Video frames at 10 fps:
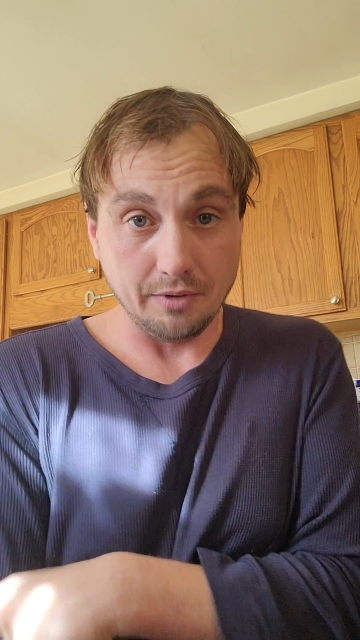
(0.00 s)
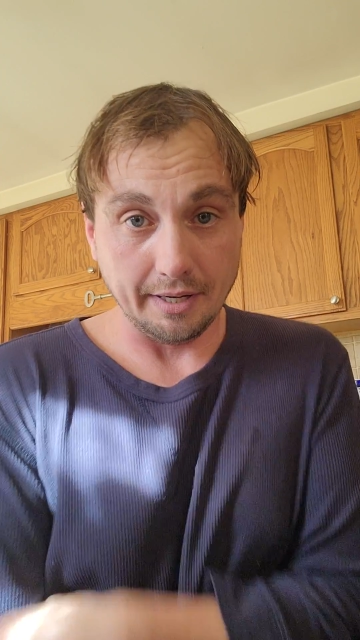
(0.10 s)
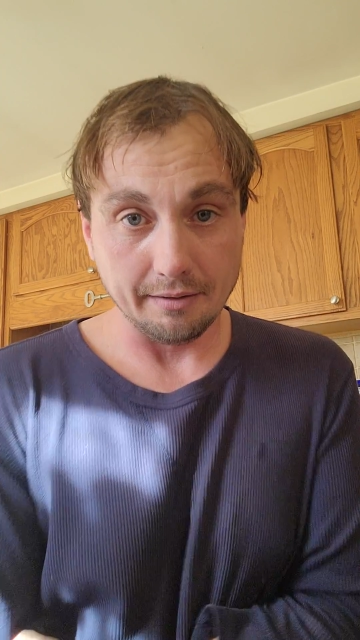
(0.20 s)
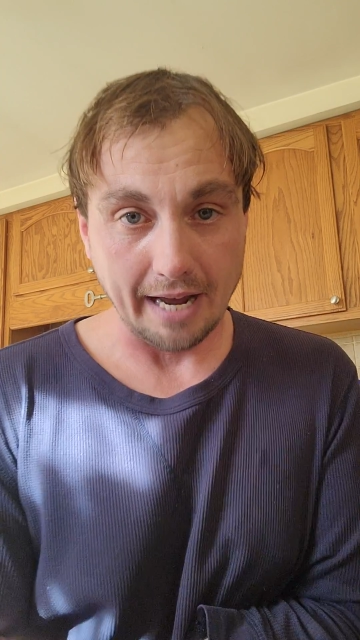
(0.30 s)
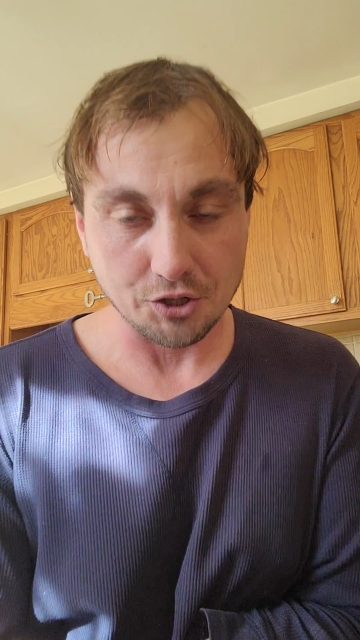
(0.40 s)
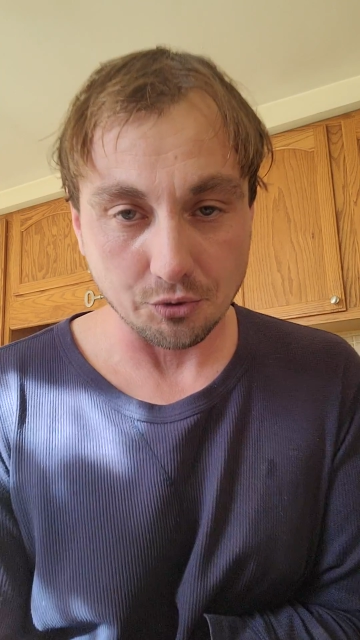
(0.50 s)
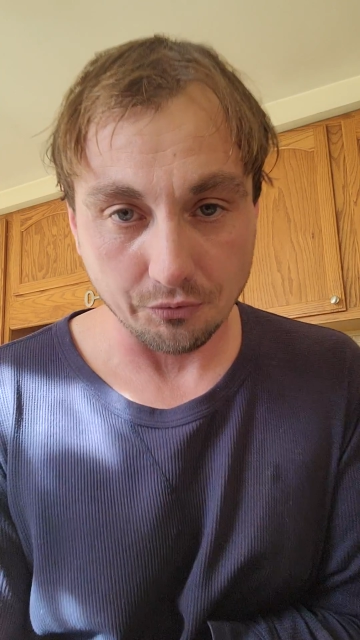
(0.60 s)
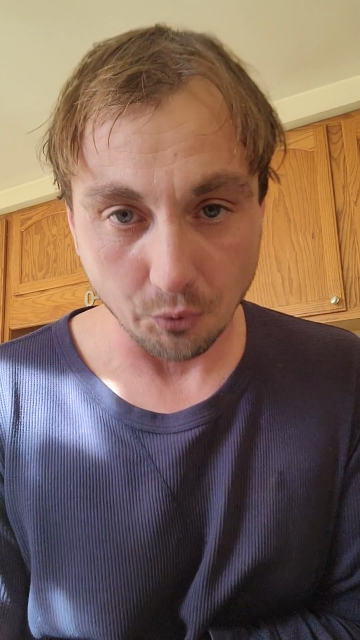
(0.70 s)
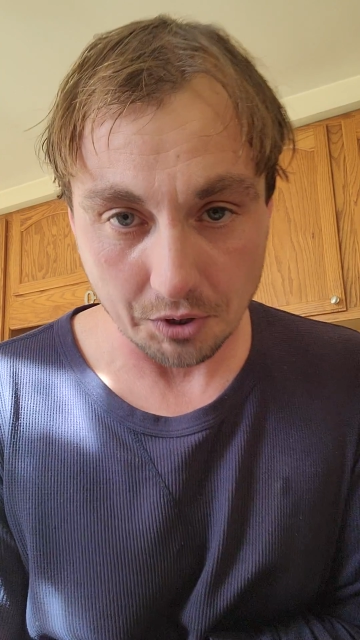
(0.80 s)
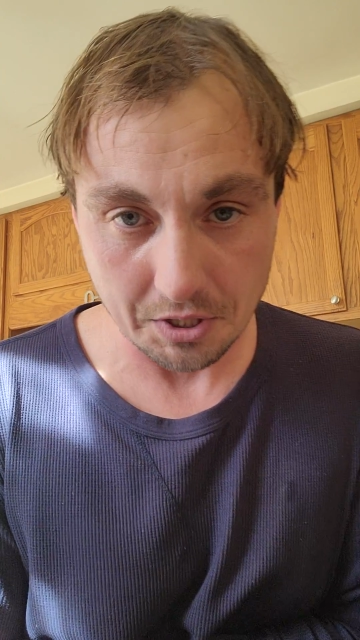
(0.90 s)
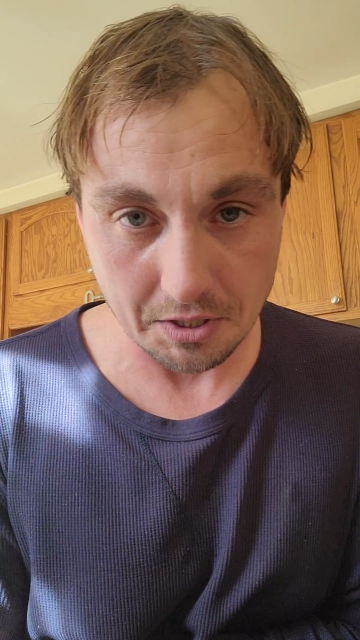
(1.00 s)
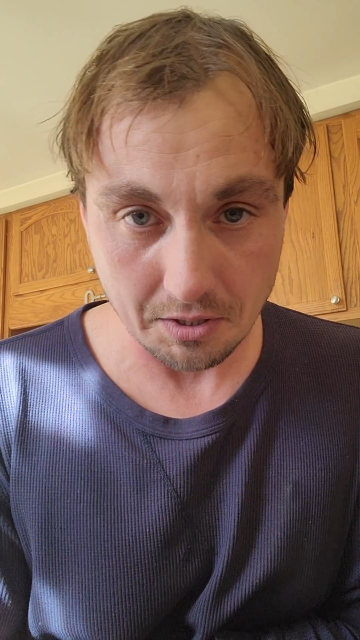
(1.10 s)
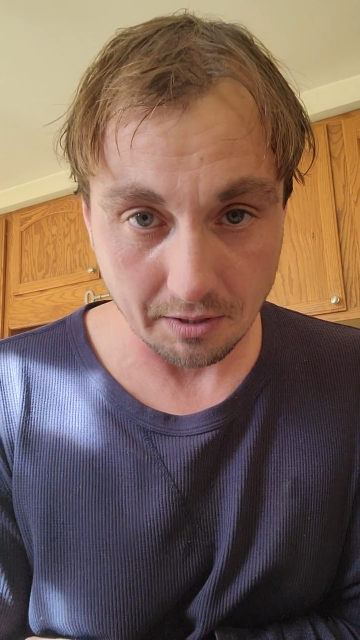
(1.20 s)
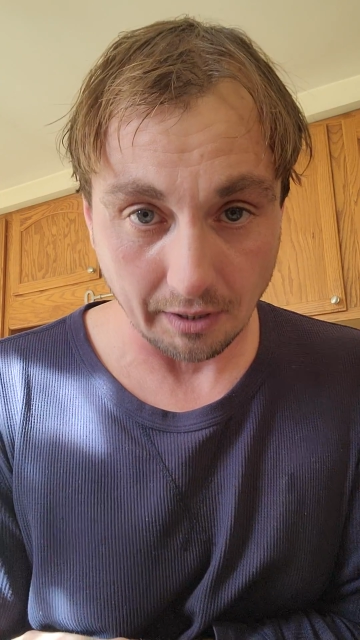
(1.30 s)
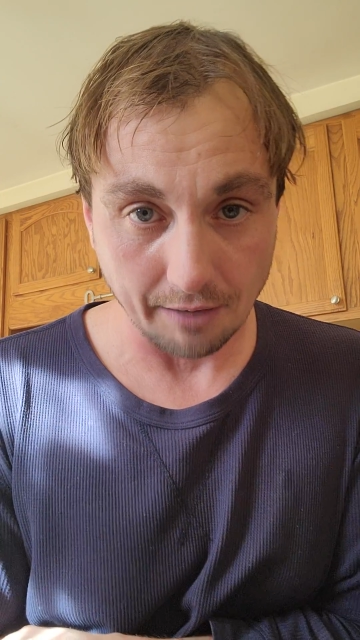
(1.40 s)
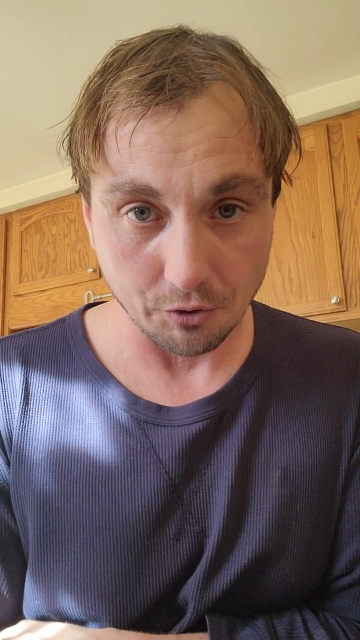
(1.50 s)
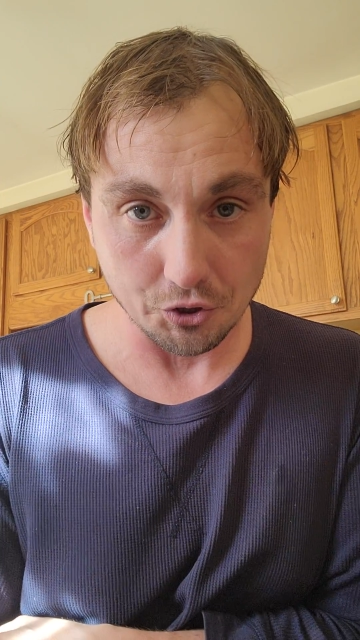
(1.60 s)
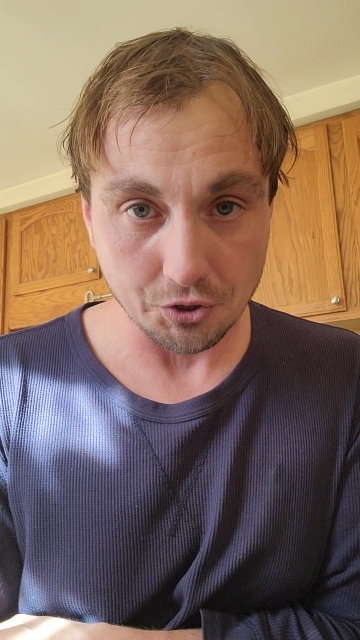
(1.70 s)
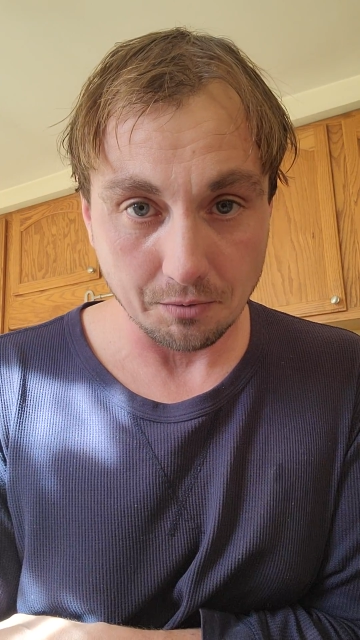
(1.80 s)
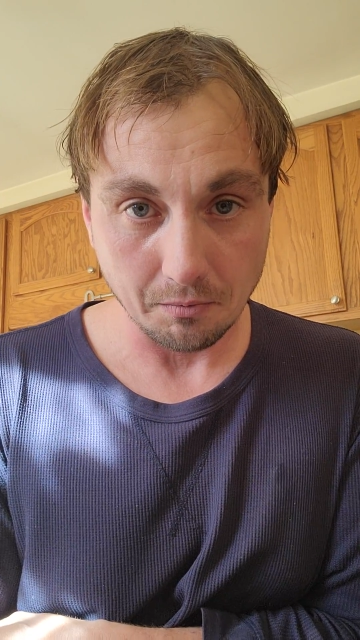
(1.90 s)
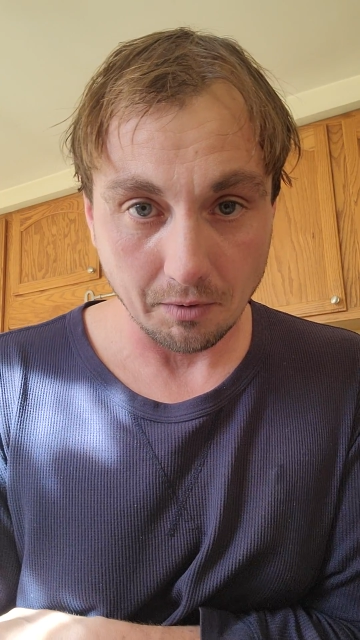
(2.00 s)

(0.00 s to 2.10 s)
like natural forces to leverage